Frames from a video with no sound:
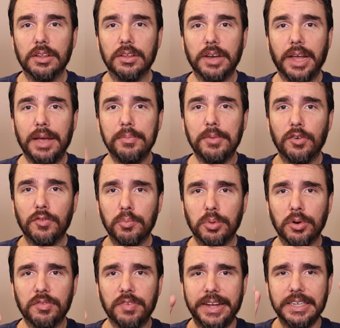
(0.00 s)
the name of
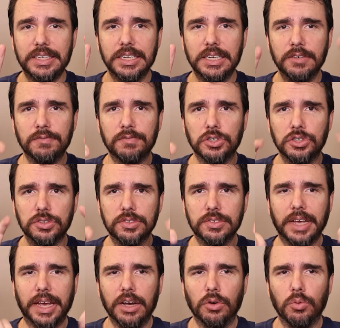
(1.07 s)
preventing
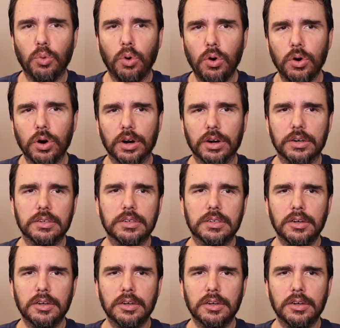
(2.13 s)
full-scale war.